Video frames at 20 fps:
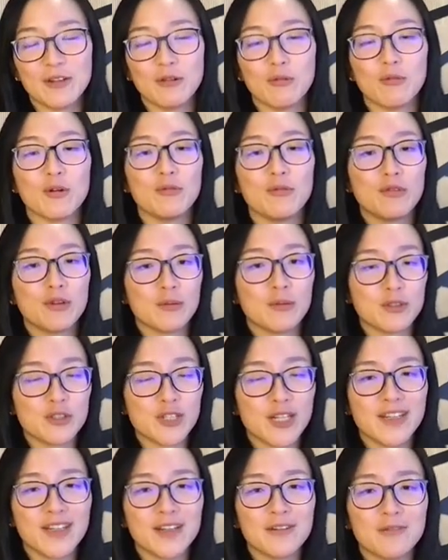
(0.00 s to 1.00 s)
the one from
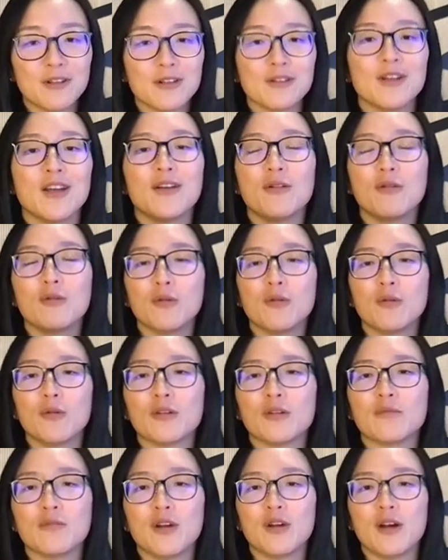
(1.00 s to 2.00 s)
trained network
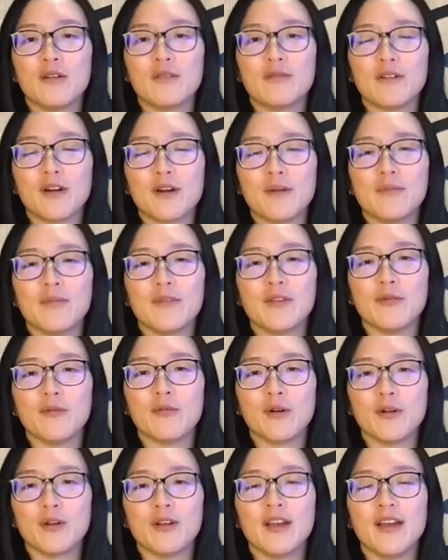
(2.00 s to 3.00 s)
or from the
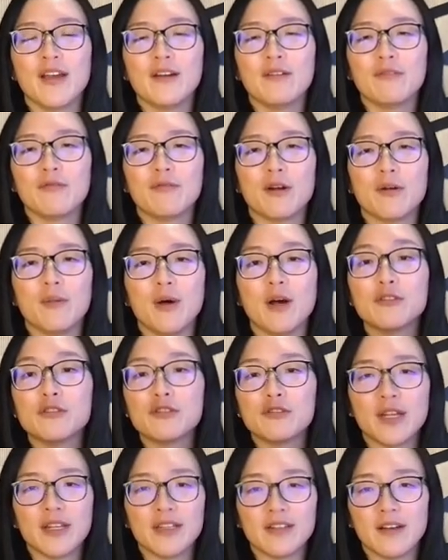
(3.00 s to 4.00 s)
one from
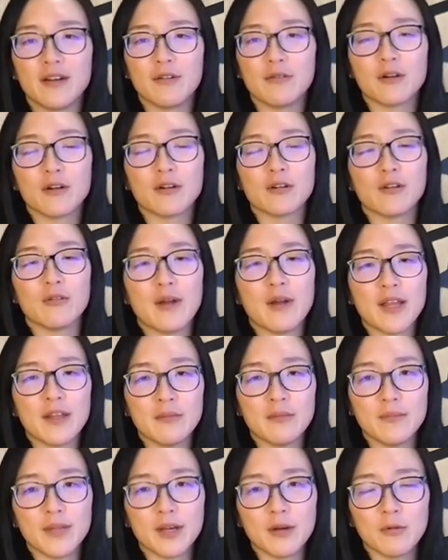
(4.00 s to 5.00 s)
untrained network, the
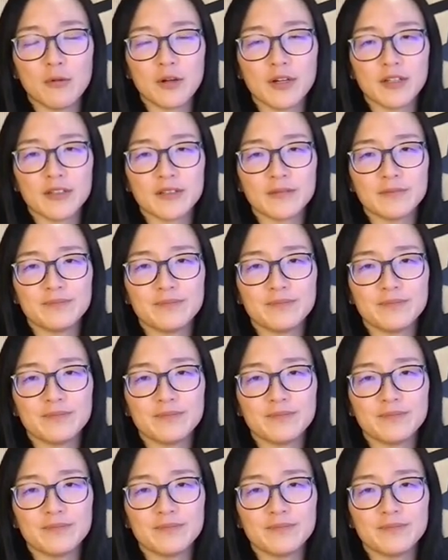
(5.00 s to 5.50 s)
random network.